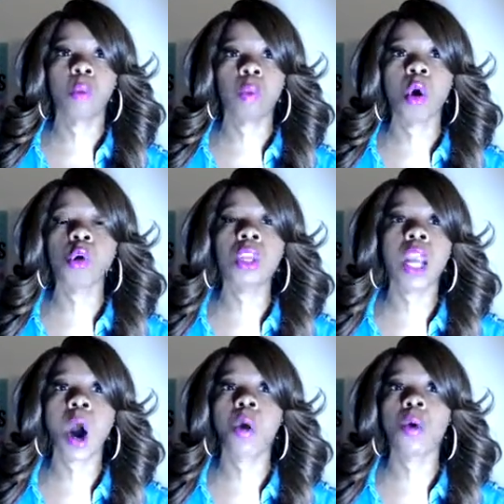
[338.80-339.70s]

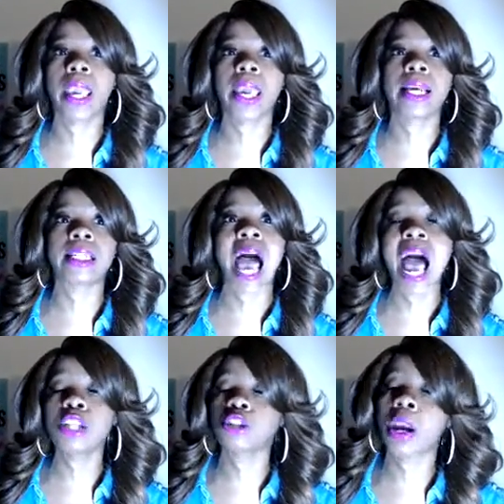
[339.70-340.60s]
Julio and
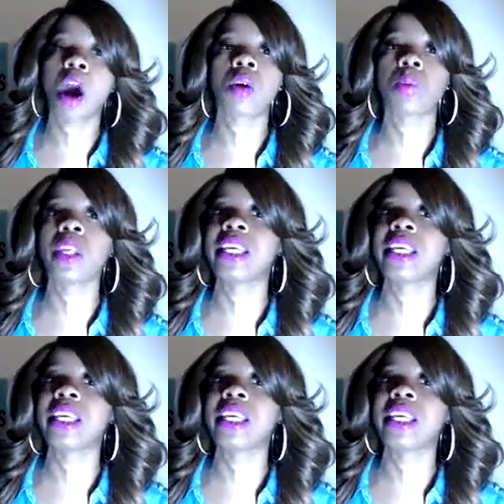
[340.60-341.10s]
Andre aren't really